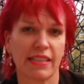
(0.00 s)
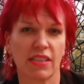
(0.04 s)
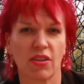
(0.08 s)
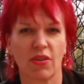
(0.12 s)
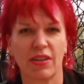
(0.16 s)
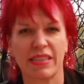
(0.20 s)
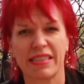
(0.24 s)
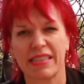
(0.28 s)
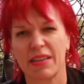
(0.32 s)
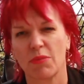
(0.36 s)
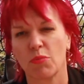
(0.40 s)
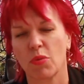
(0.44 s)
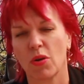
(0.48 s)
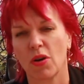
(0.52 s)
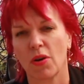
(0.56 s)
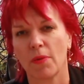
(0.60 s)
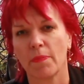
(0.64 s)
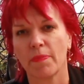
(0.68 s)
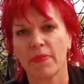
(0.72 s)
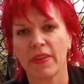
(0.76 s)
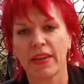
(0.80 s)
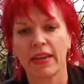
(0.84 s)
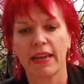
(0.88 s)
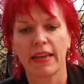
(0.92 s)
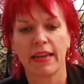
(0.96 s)
So I said, well,
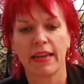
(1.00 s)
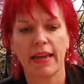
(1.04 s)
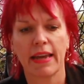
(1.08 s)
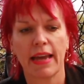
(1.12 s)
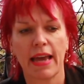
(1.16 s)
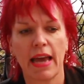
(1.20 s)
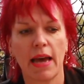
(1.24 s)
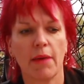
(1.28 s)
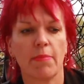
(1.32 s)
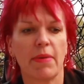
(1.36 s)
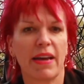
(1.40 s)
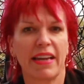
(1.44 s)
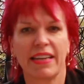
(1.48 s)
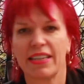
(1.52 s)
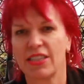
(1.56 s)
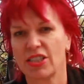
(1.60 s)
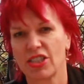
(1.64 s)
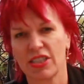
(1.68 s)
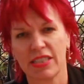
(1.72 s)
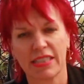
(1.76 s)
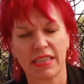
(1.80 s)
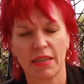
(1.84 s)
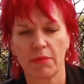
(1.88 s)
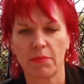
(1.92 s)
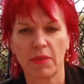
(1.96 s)
how about you
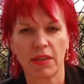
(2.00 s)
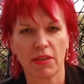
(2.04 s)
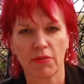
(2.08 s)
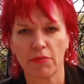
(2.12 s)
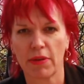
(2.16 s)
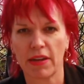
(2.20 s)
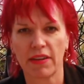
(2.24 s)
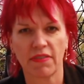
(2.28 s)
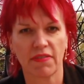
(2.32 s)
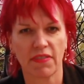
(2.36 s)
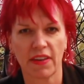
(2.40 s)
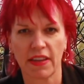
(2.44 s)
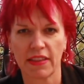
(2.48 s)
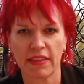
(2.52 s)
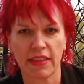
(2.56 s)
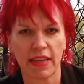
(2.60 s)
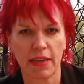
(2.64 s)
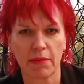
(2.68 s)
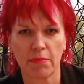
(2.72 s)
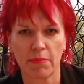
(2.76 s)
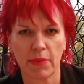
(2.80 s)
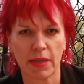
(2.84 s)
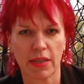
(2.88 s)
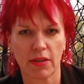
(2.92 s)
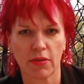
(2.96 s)
just give me the refund
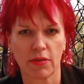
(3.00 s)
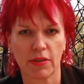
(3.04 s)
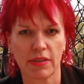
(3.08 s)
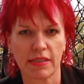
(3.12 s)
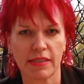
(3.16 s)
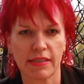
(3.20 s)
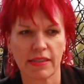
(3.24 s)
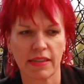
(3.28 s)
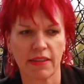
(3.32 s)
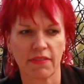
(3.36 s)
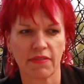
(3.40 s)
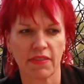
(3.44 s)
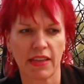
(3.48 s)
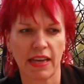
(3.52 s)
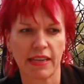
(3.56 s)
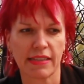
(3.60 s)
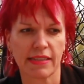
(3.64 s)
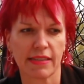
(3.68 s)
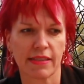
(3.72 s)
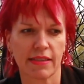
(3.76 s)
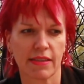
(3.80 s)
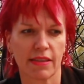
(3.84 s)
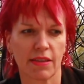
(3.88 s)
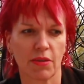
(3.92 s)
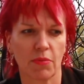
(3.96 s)
then, because if
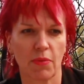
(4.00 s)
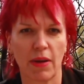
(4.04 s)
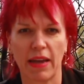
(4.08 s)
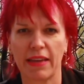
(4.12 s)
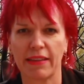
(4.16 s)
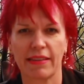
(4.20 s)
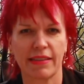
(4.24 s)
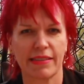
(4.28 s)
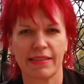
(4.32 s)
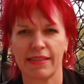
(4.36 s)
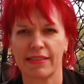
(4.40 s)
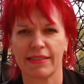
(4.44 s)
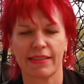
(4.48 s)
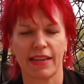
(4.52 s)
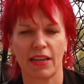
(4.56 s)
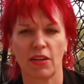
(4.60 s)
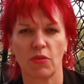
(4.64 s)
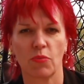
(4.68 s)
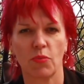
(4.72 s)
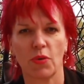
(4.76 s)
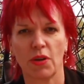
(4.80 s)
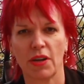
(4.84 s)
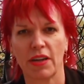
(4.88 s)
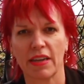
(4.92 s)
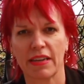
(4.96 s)
that's the way this is going to
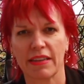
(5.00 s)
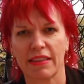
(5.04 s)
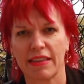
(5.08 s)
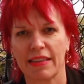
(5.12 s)
work,